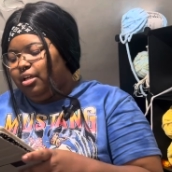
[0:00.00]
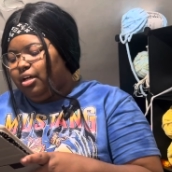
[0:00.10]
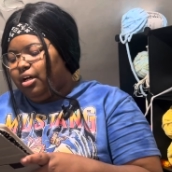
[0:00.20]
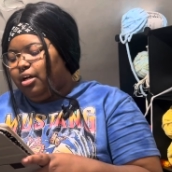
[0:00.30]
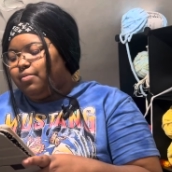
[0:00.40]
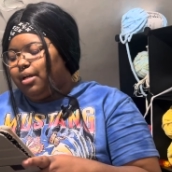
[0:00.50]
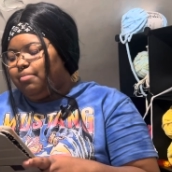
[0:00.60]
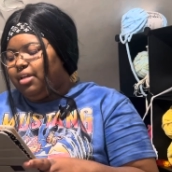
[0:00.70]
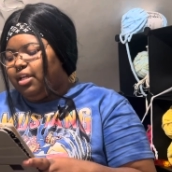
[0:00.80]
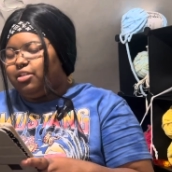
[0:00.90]
I
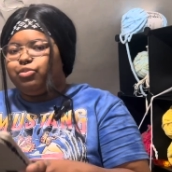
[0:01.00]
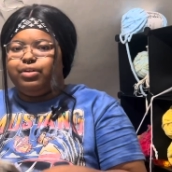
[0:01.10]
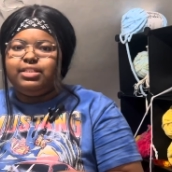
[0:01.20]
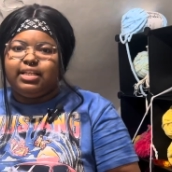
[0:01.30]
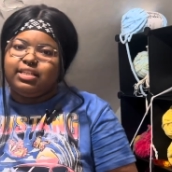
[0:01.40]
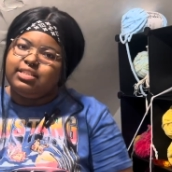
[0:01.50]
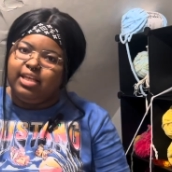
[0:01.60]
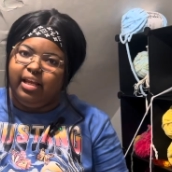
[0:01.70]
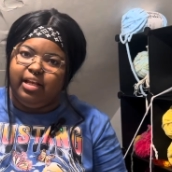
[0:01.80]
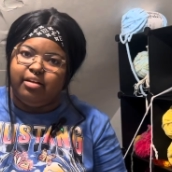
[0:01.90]
made
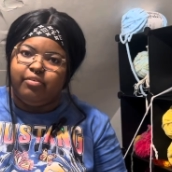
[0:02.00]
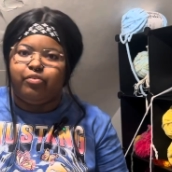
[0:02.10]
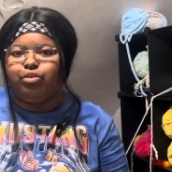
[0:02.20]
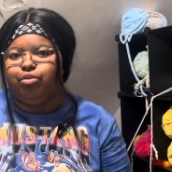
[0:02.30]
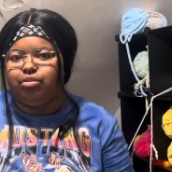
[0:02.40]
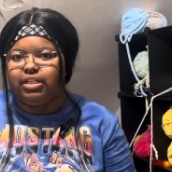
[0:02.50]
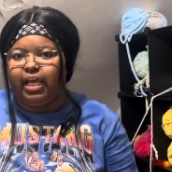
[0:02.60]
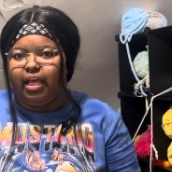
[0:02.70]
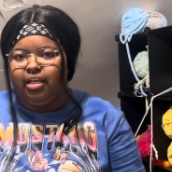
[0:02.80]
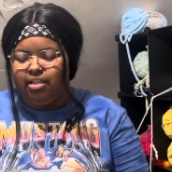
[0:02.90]
316 for the whole
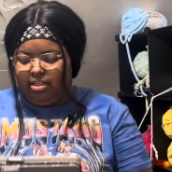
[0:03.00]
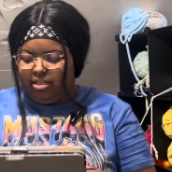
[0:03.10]
day.